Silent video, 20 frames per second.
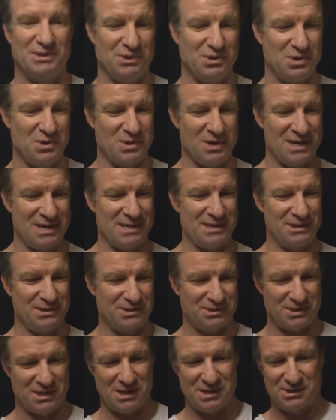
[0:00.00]
to do
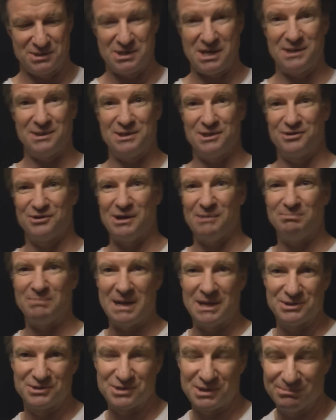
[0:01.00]
is set this up
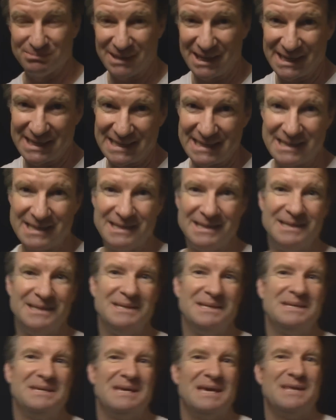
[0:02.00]
on somebody
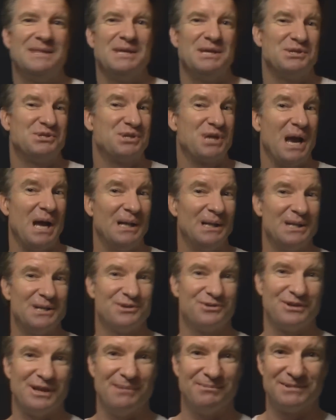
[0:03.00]
and then
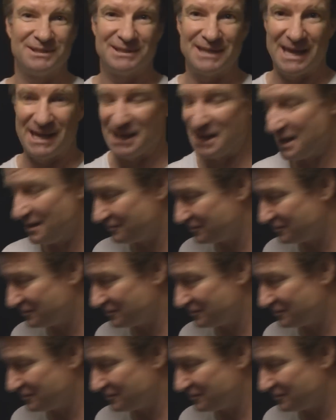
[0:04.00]
challenge them to take it